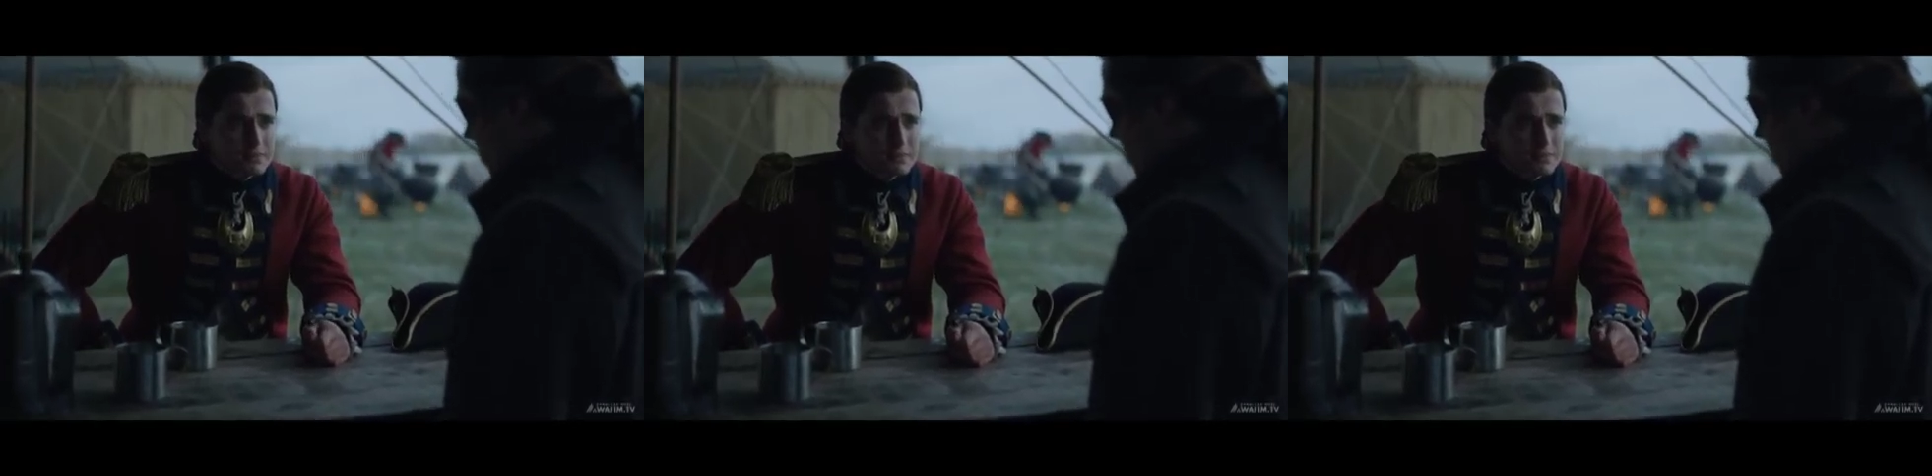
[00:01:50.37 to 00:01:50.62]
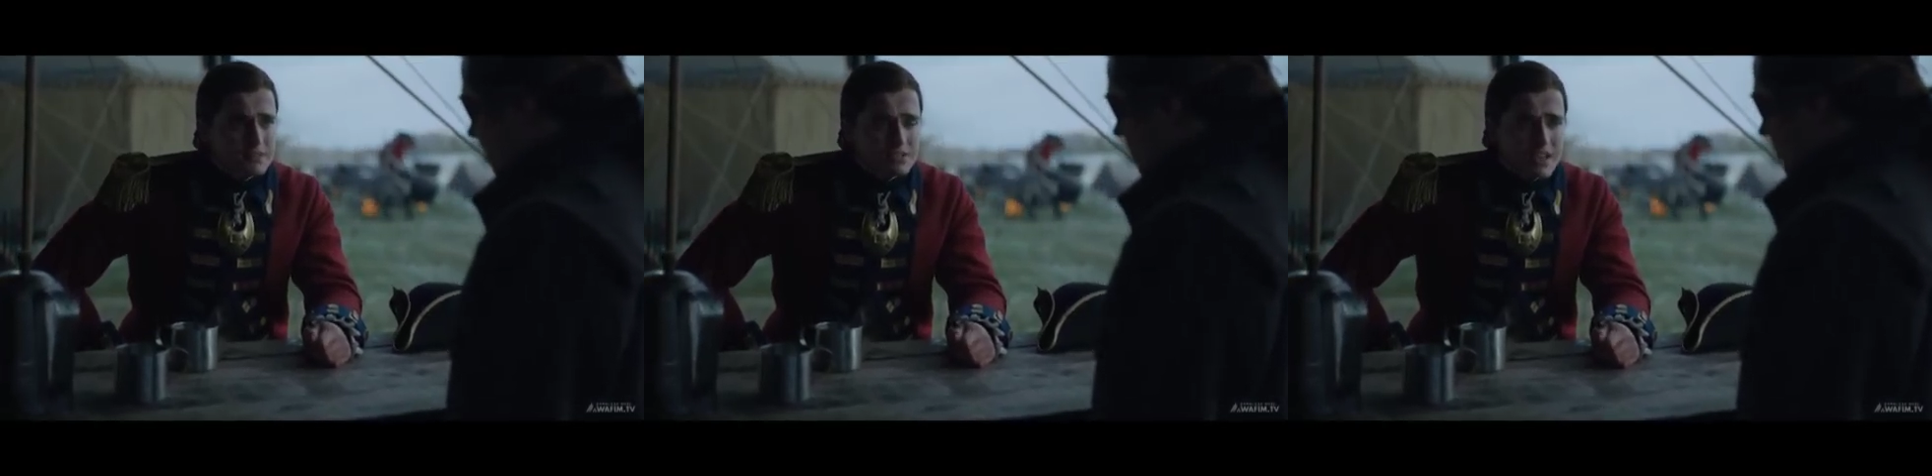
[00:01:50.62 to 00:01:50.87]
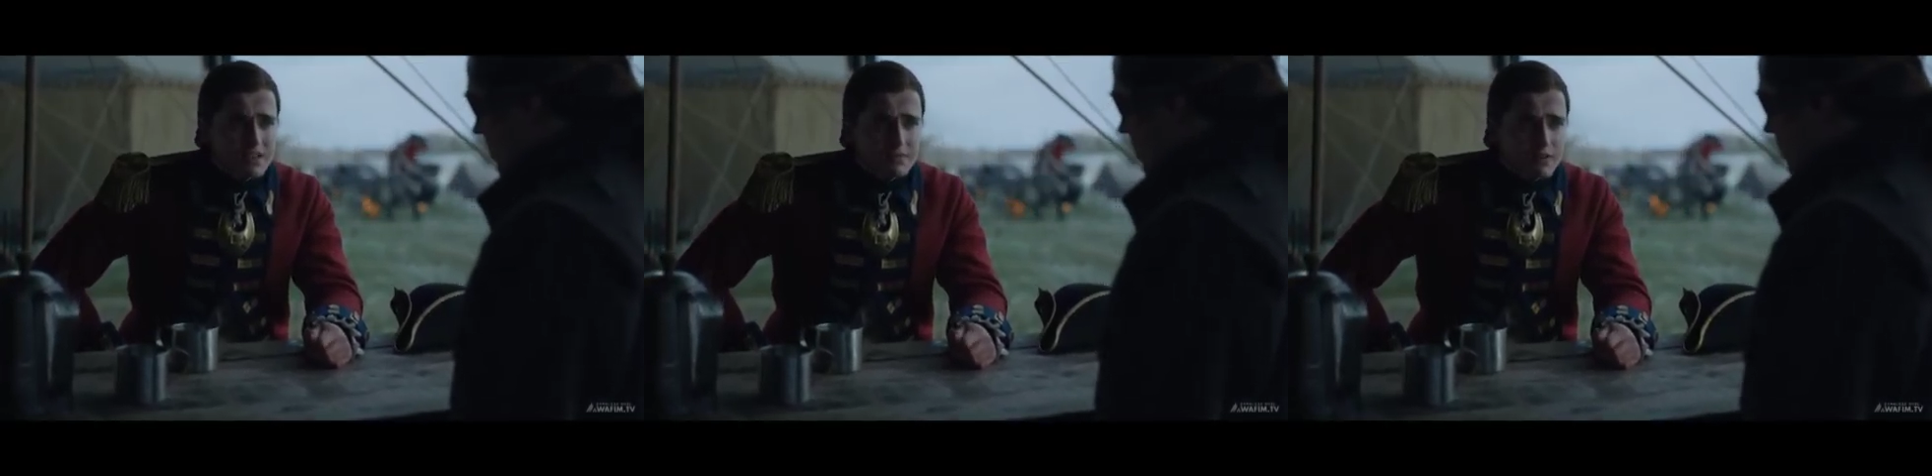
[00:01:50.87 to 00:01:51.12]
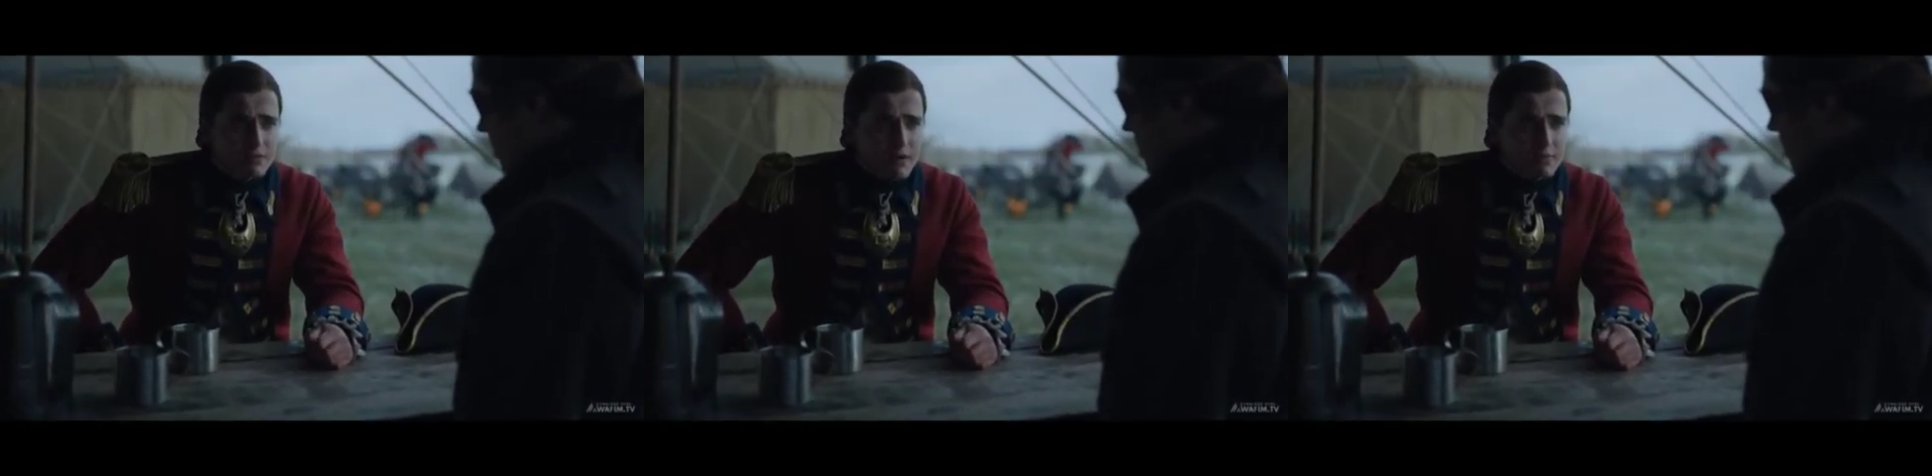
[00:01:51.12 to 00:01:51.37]
Jane has
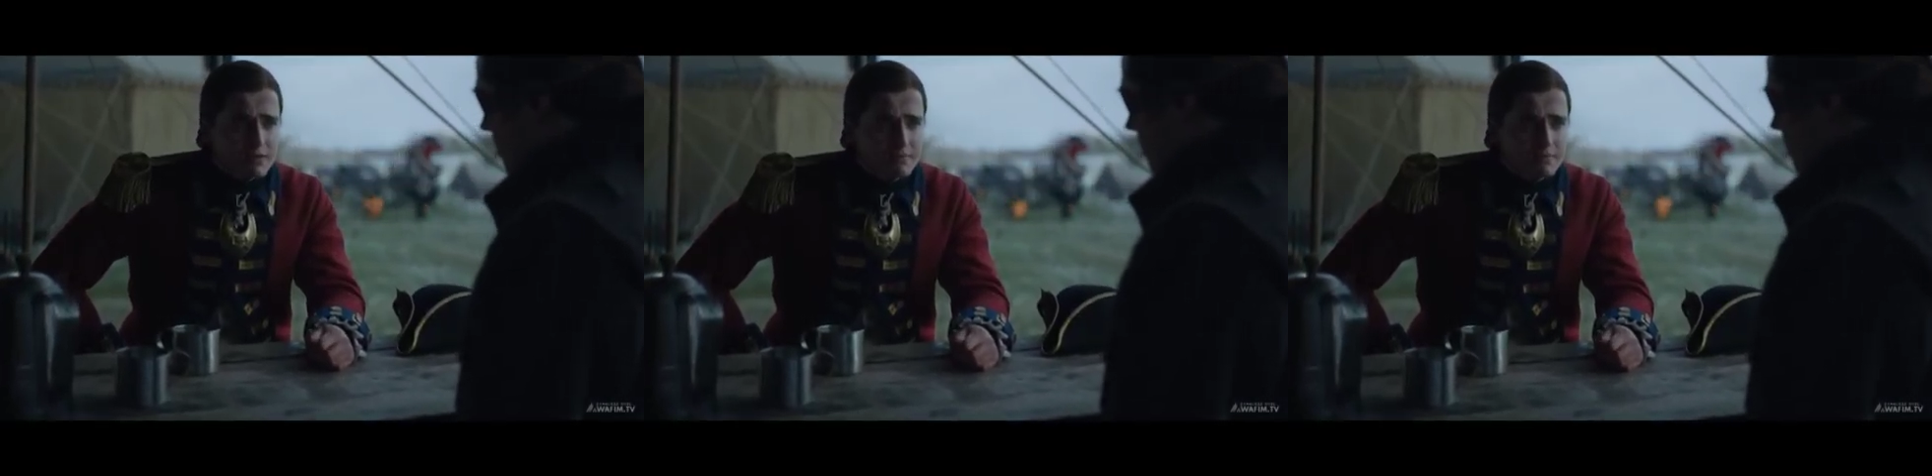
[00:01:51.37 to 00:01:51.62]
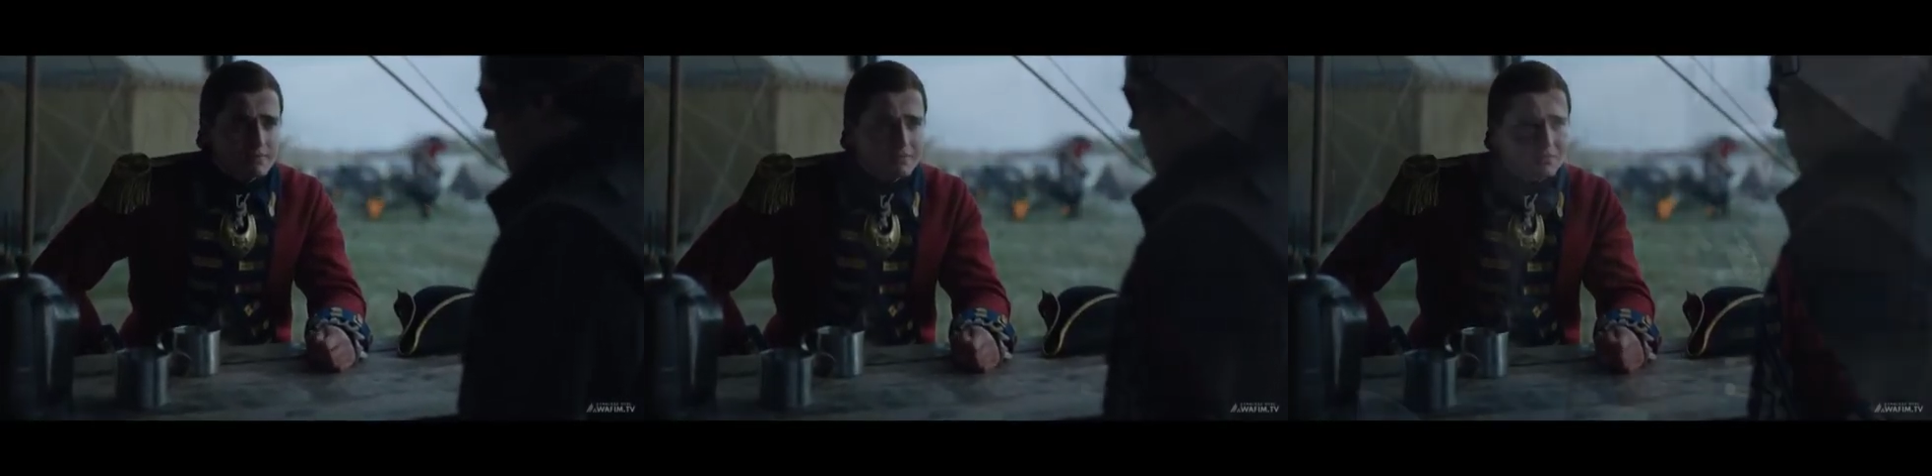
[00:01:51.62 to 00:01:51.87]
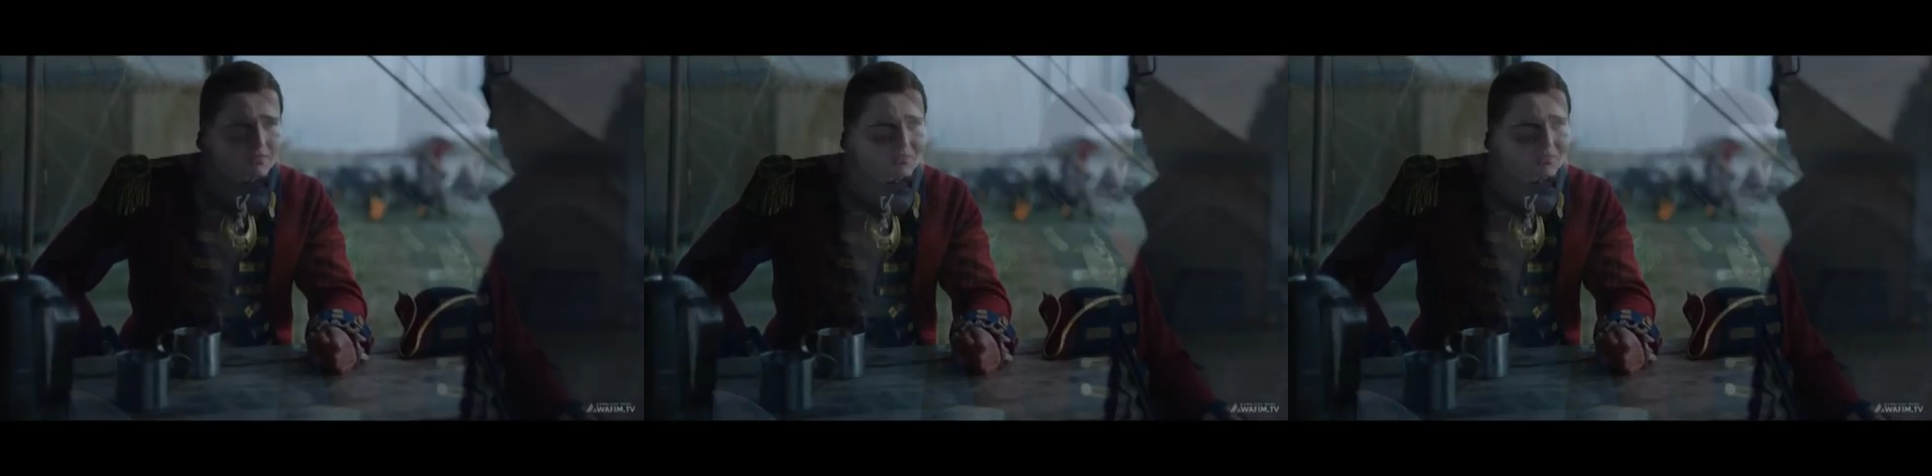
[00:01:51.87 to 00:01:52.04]
confessed a little